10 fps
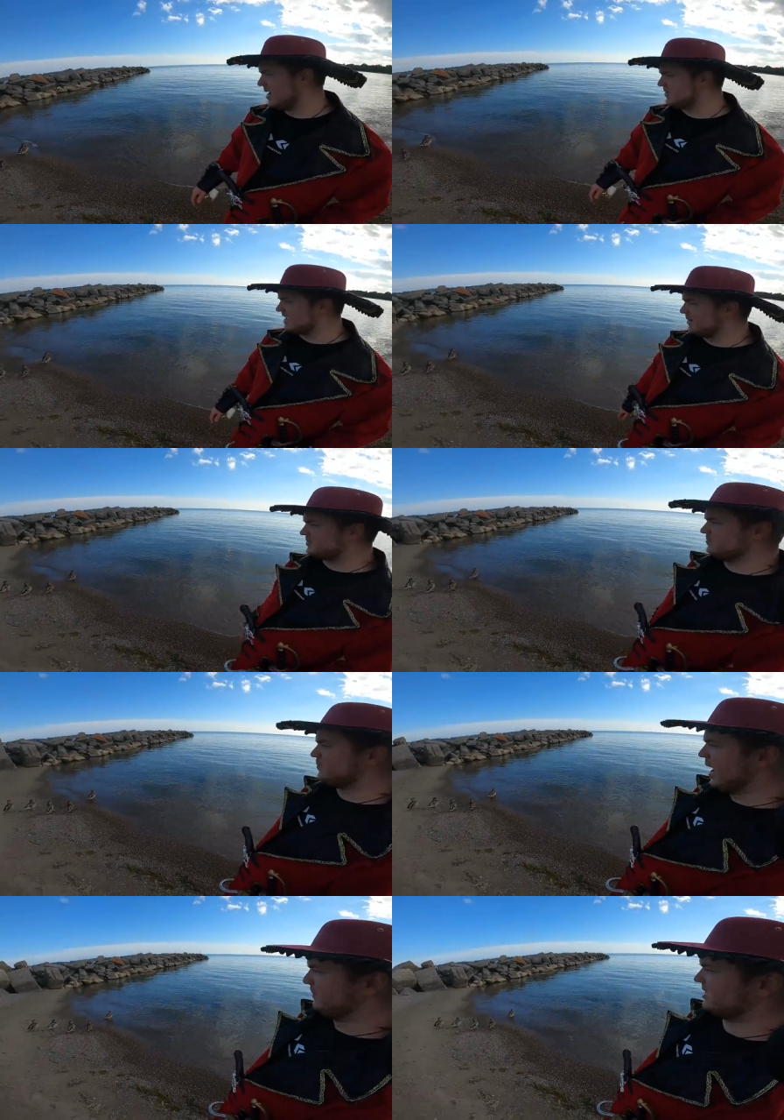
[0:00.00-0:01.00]
I be Captain
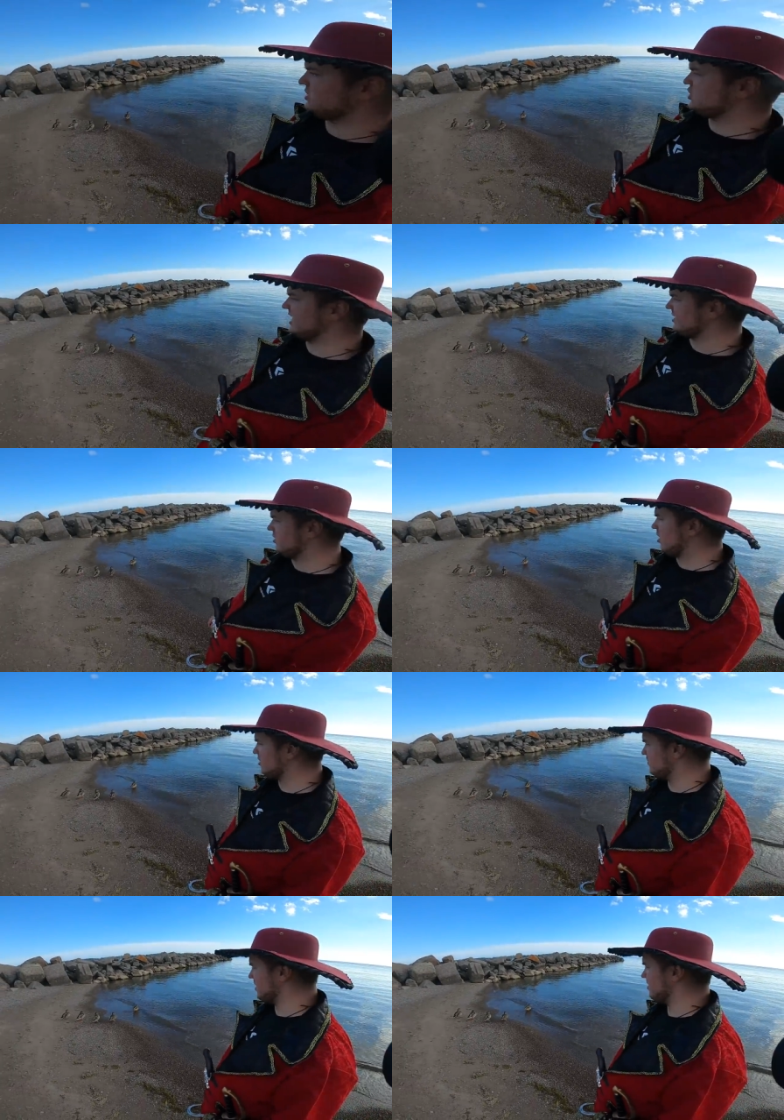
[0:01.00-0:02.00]
Papa Jake
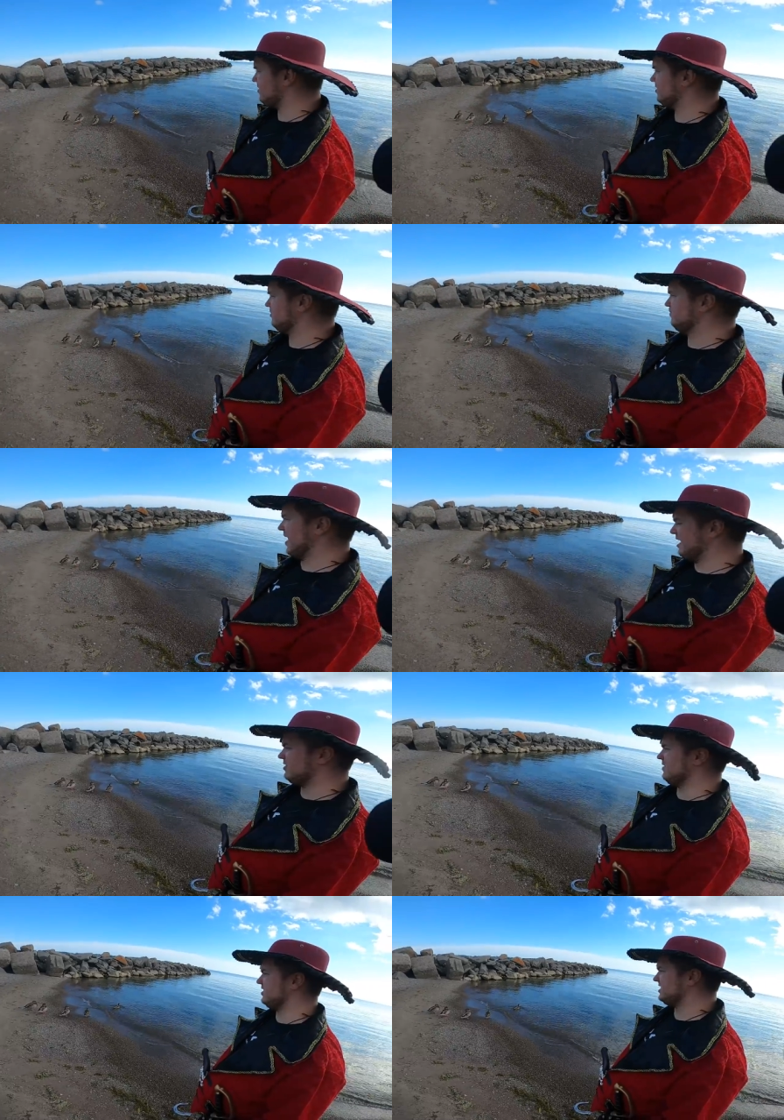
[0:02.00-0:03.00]
Longbeard,
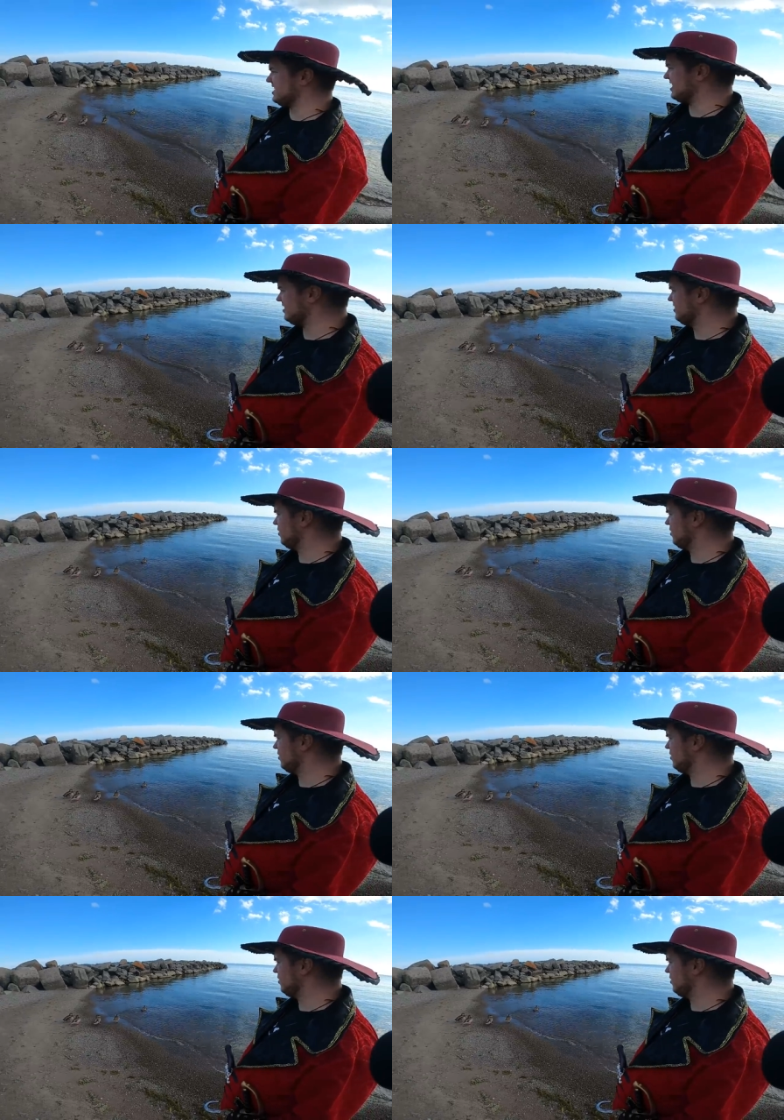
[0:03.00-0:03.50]
pirate of the sea.